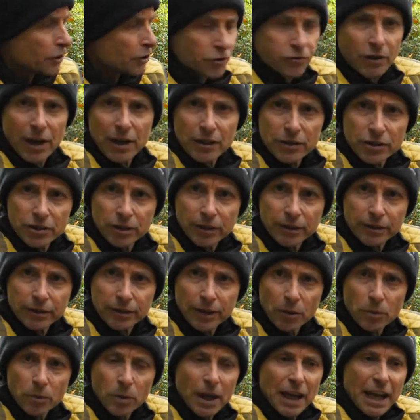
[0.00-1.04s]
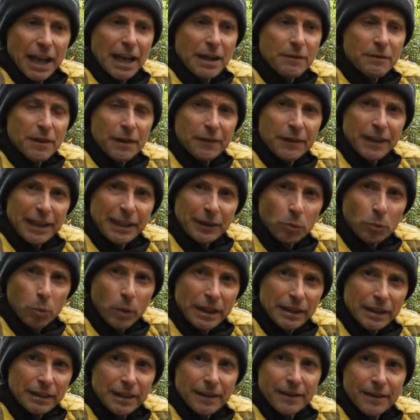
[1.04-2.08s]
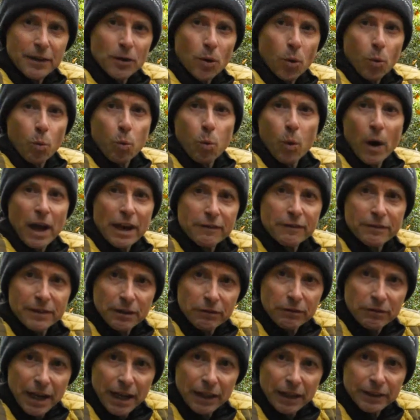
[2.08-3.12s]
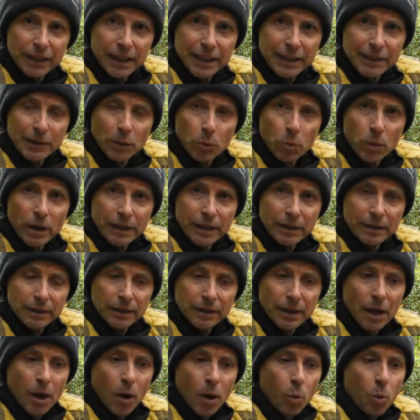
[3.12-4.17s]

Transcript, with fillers: structures, so even if it is windy they're not waving around in the wind,